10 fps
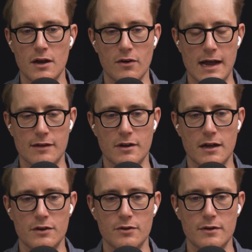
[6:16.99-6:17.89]
lack of
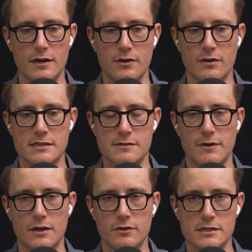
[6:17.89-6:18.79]
continuity across the
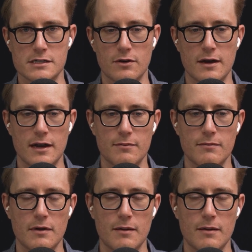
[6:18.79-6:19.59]
funnel and so on.